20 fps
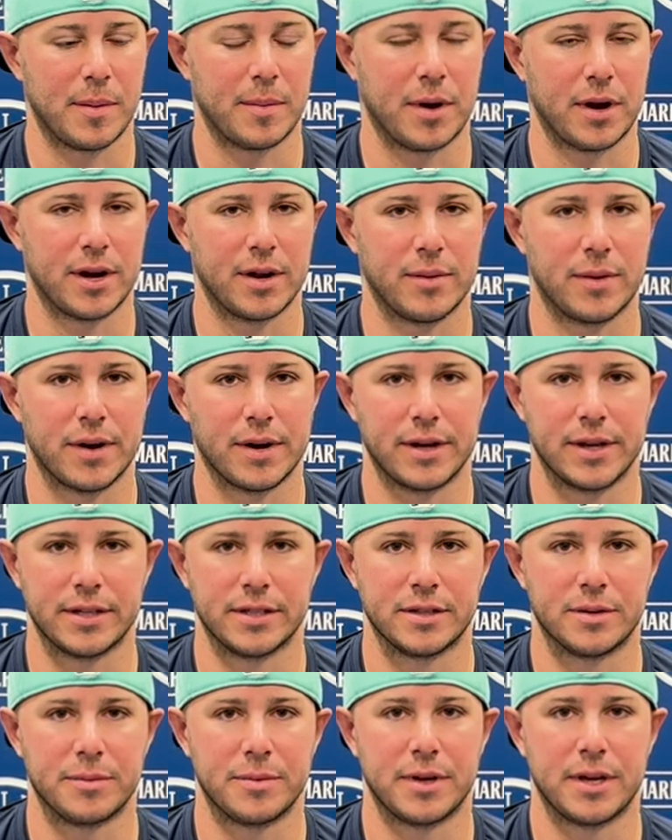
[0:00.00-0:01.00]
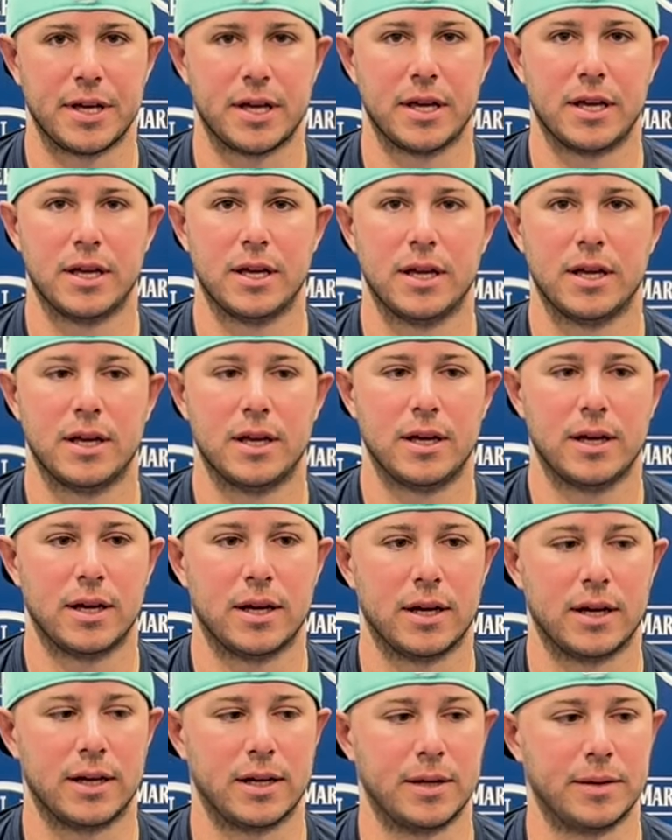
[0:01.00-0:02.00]
body where it needs to be,
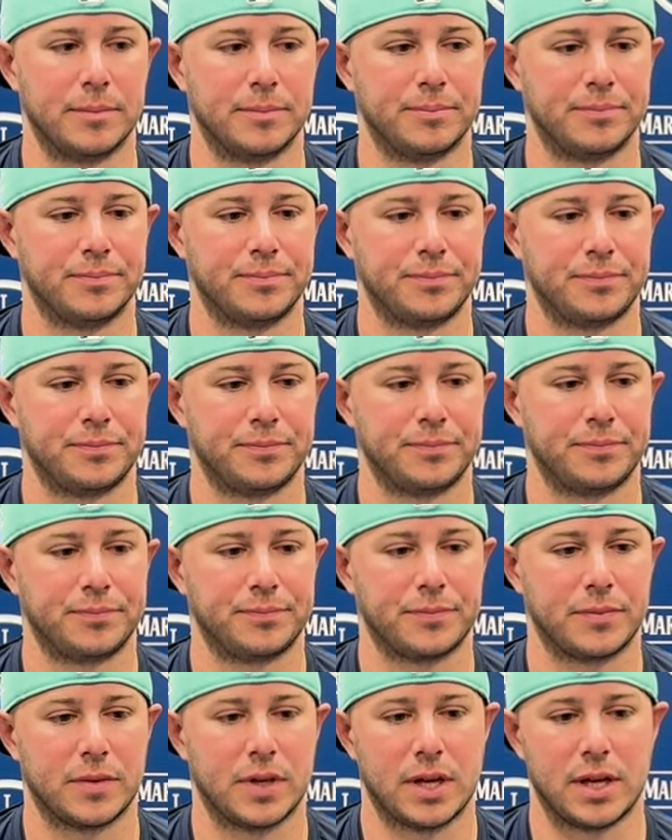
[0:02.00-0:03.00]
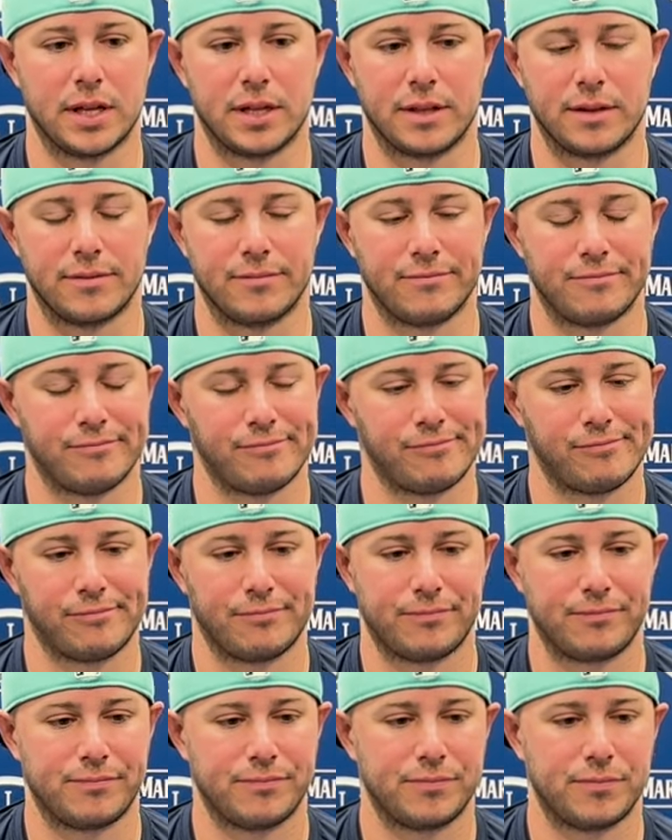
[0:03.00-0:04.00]
and,
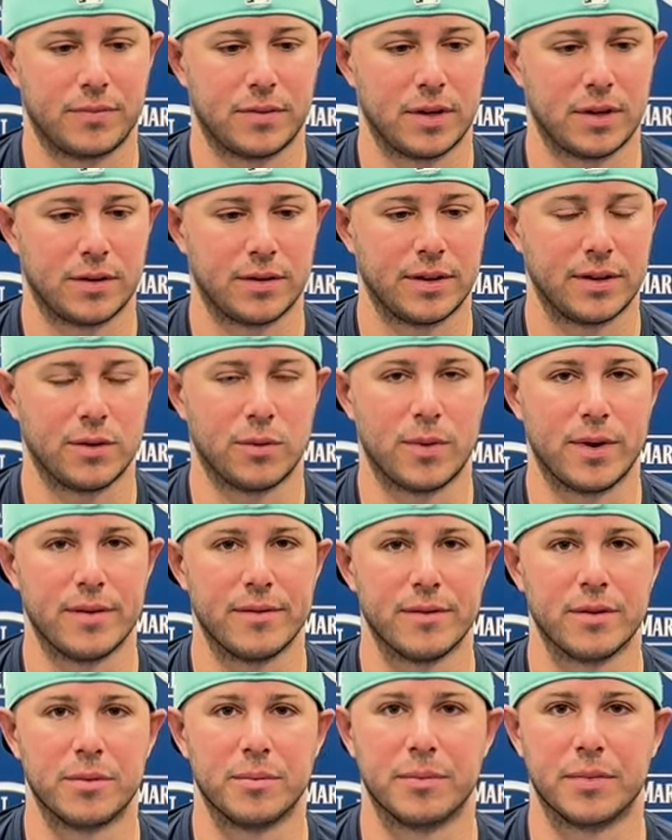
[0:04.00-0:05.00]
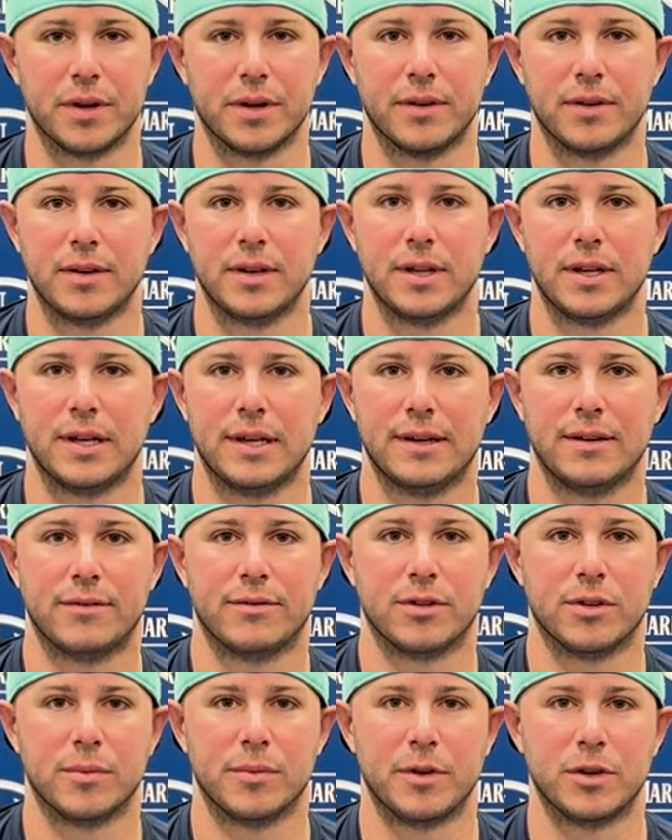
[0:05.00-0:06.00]
you know, in the weight room, but
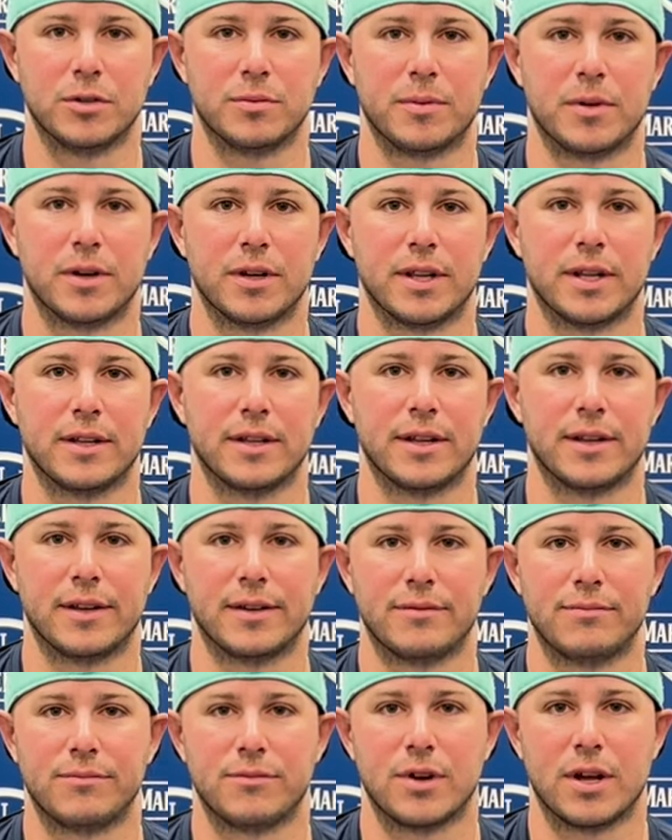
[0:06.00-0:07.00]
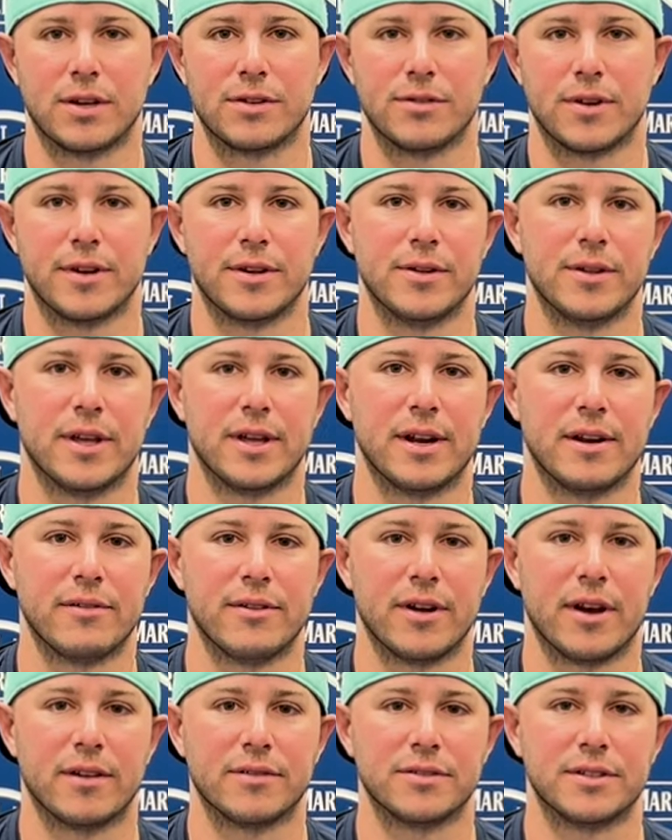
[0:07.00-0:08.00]
for the most part, that I try and do that
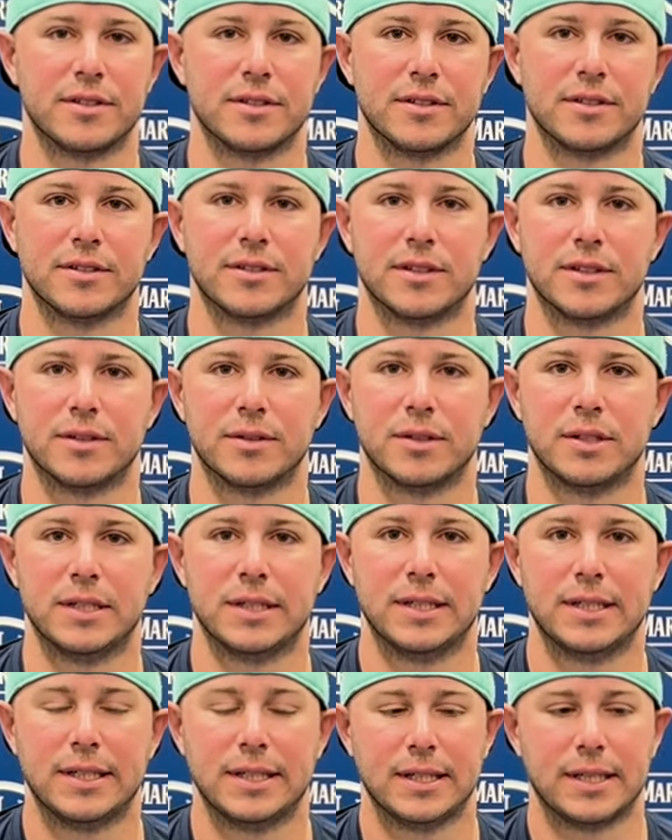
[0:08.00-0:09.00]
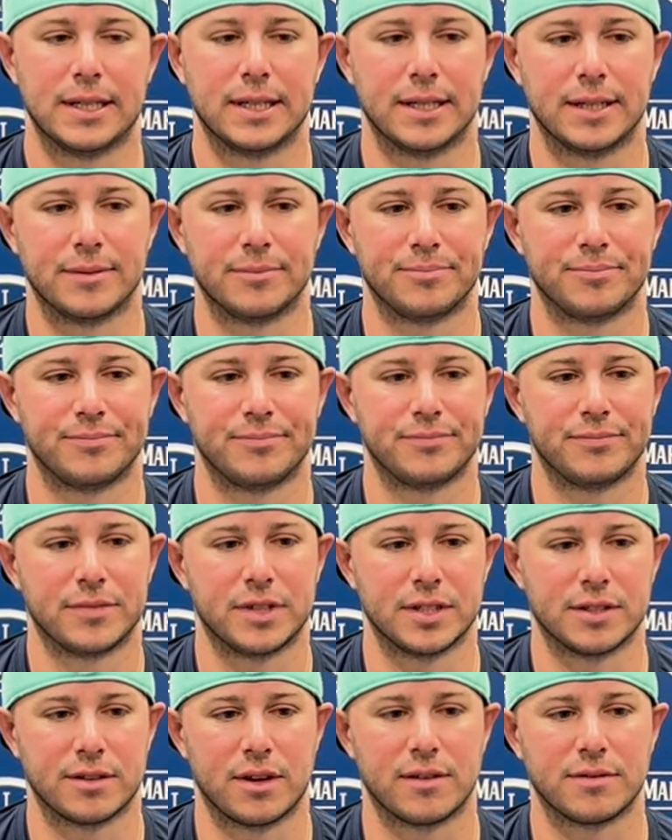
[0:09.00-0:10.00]
every off season. So
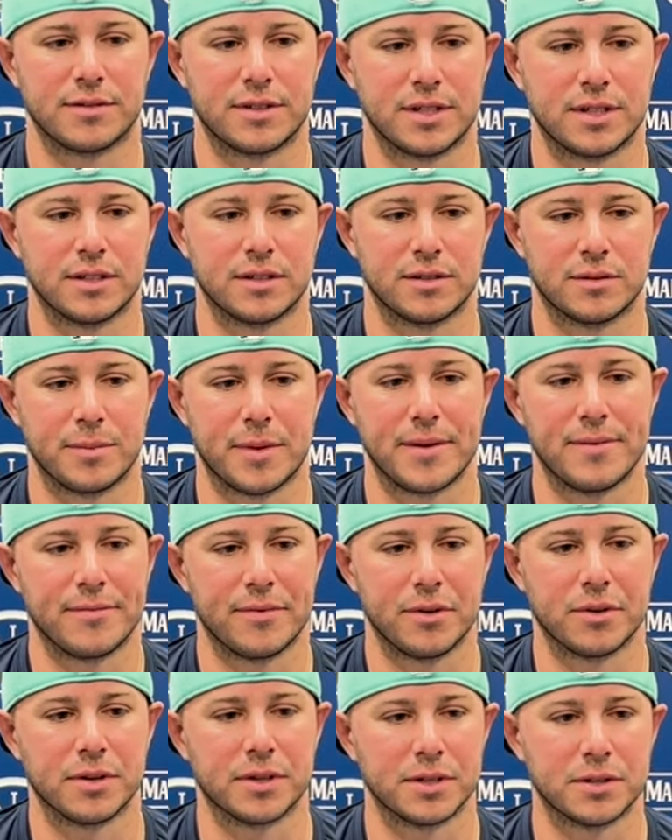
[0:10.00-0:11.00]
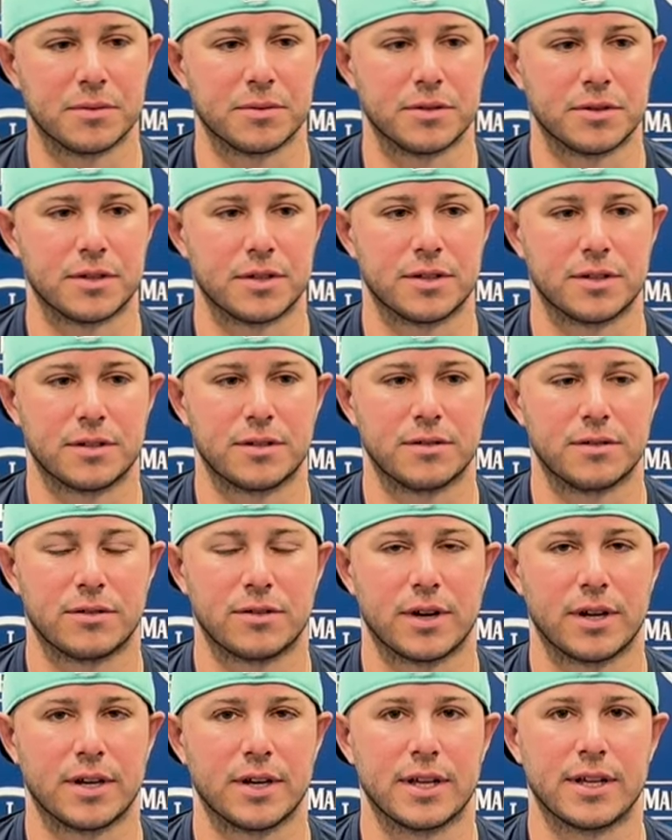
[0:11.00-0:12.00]
this off season's main focus was just
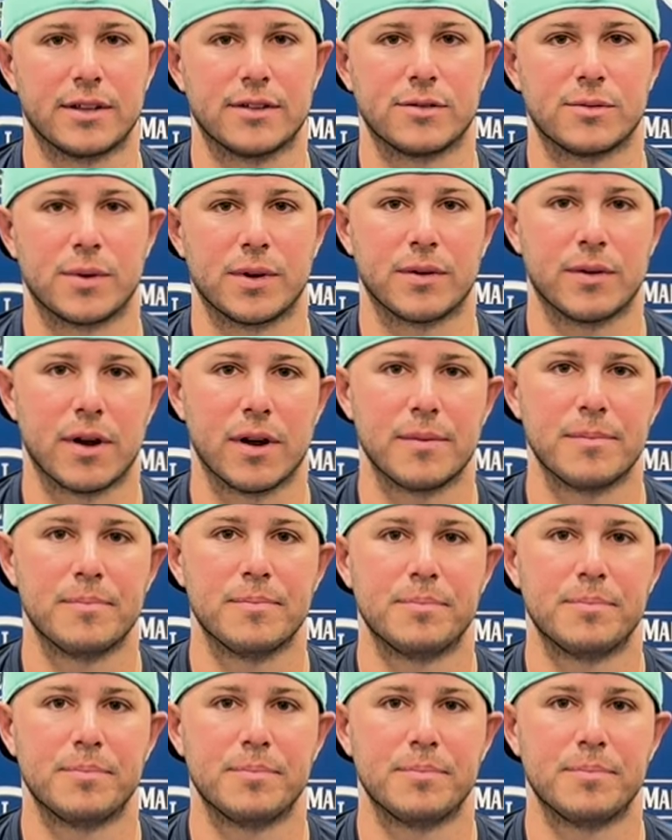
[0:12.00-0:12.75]
trying to get the swing right.